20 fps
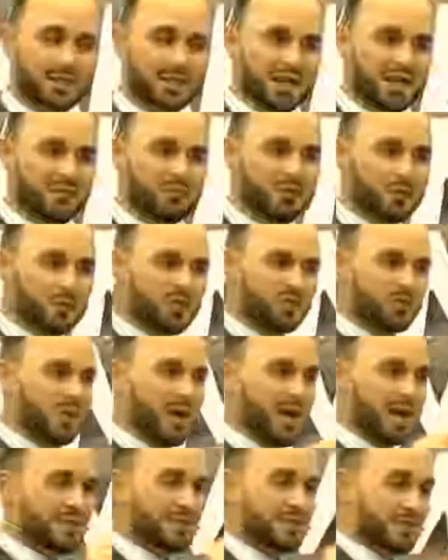If your
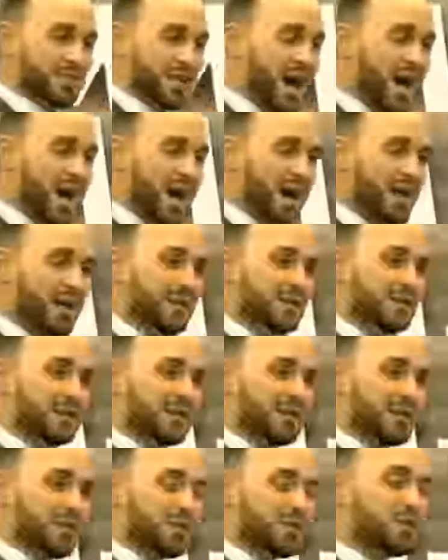respect is high,
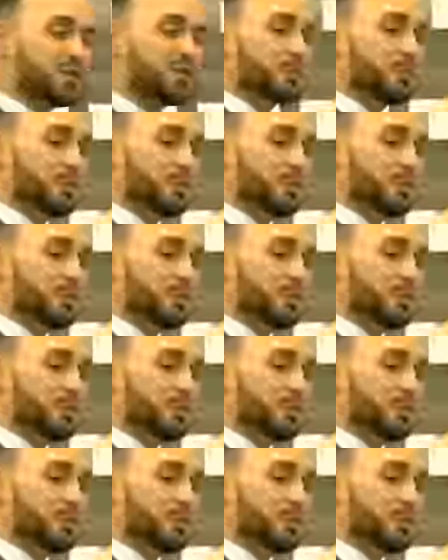then your